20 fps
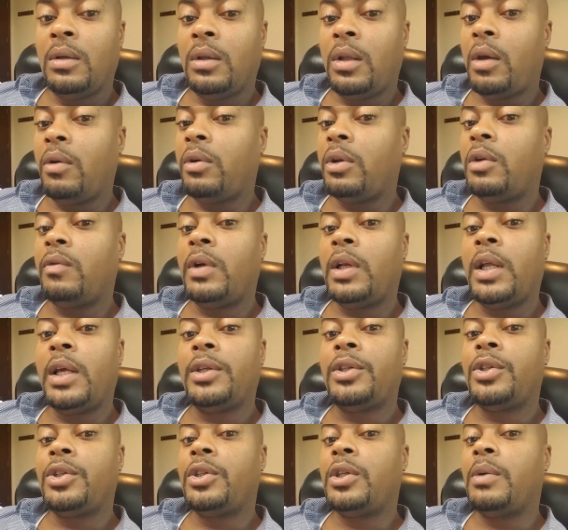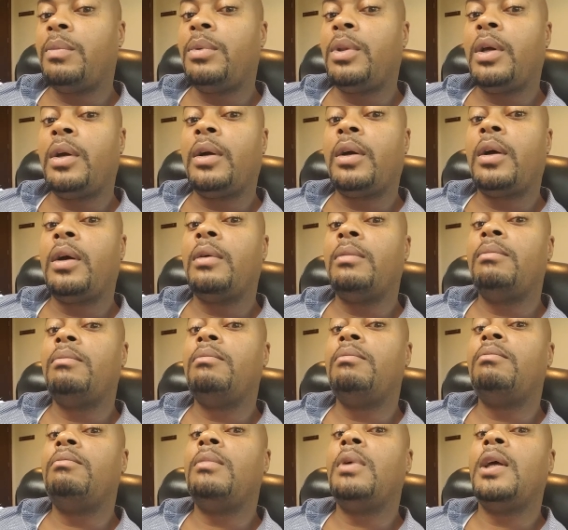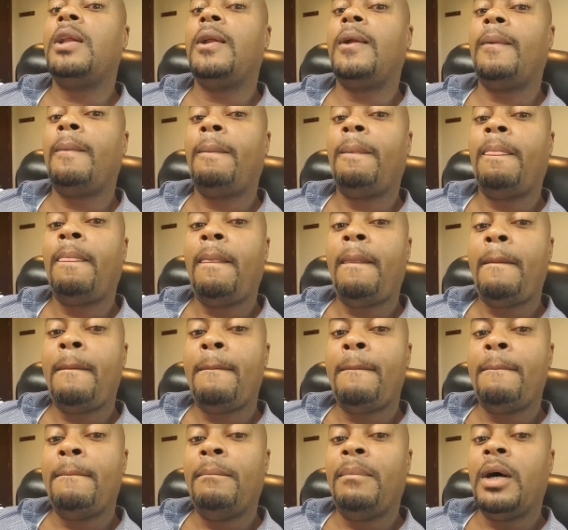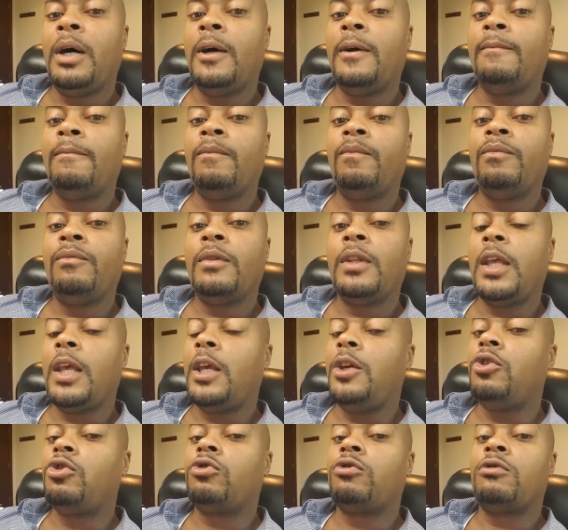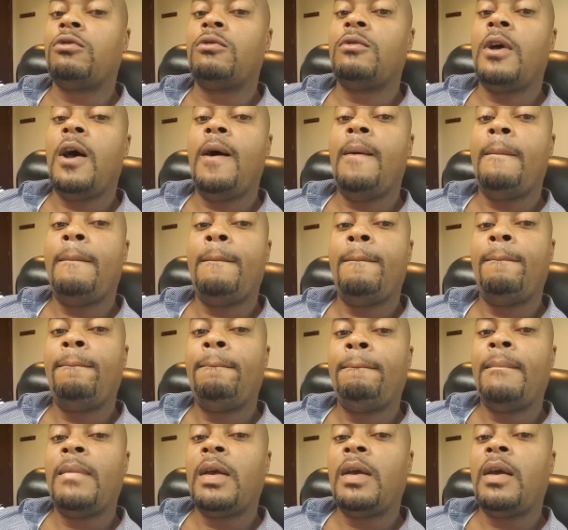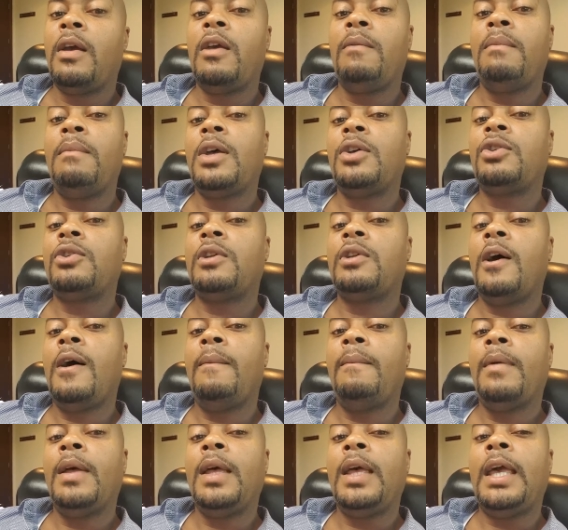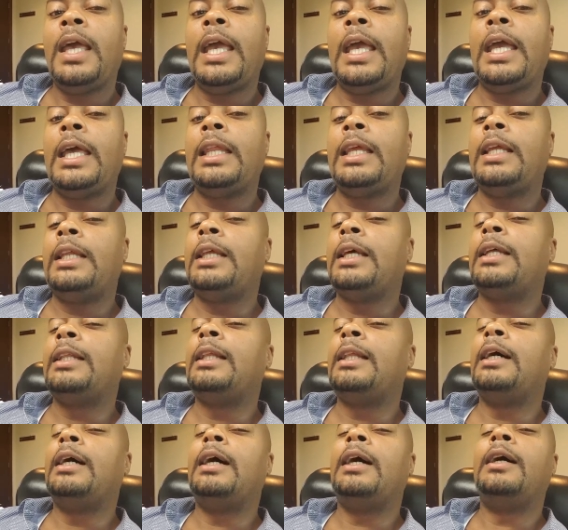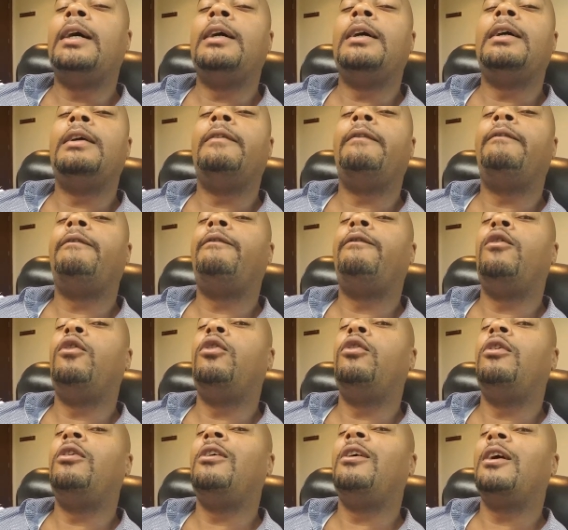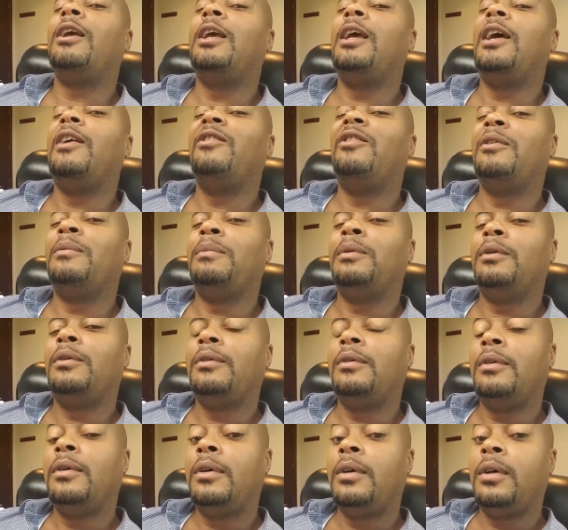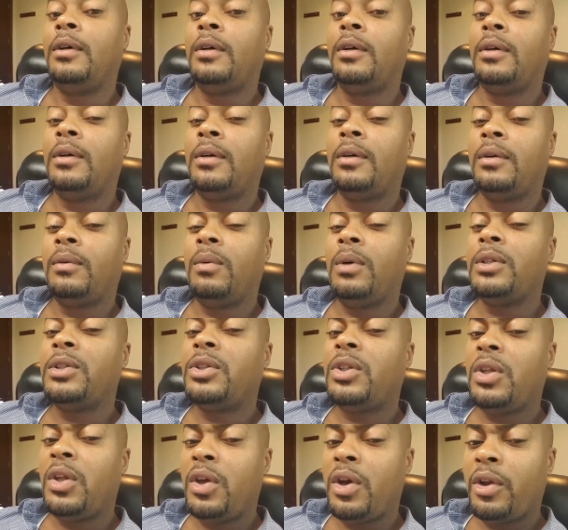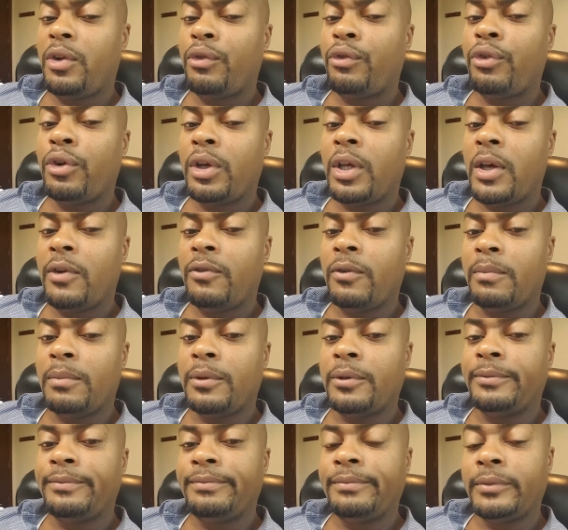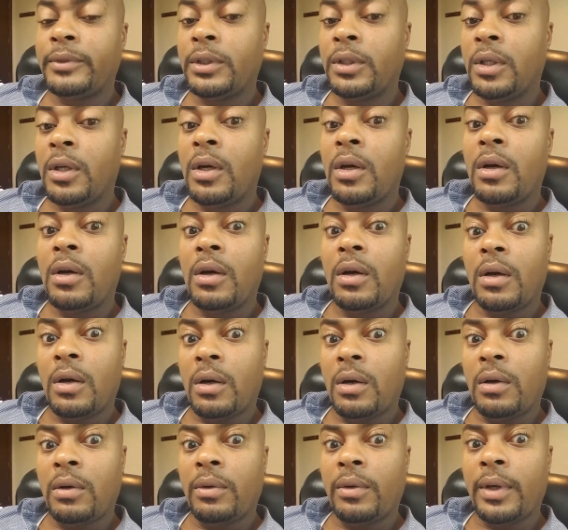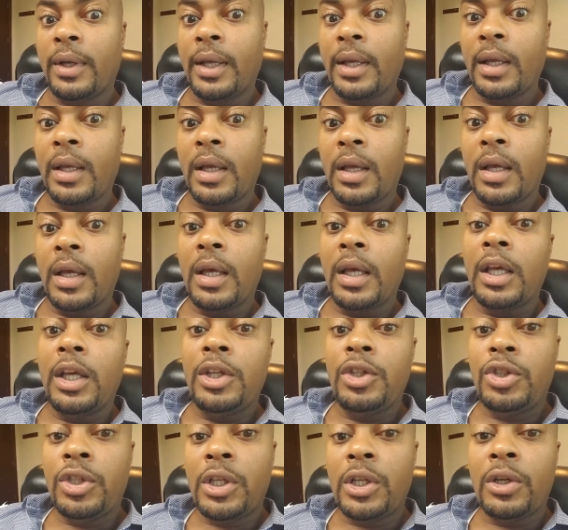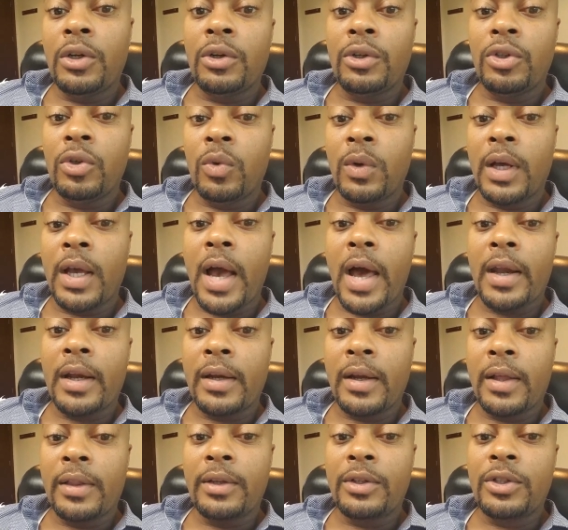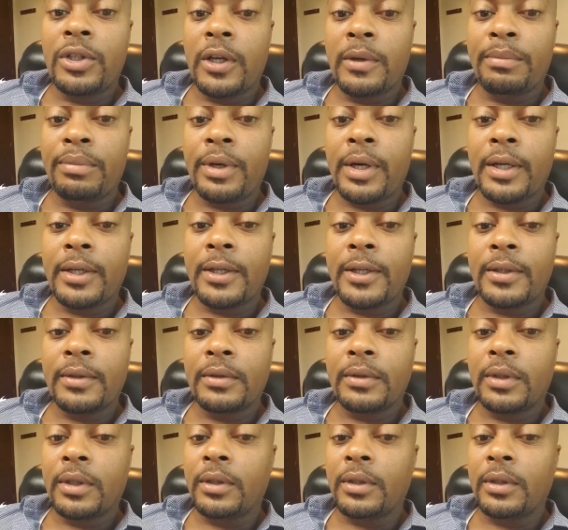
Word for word: they're in a relationship, they're committed, but he screwed up, he messed up, and he did the unforgivable. What's the unforgivable? Oh, he cheated on you and got another chick pregnant.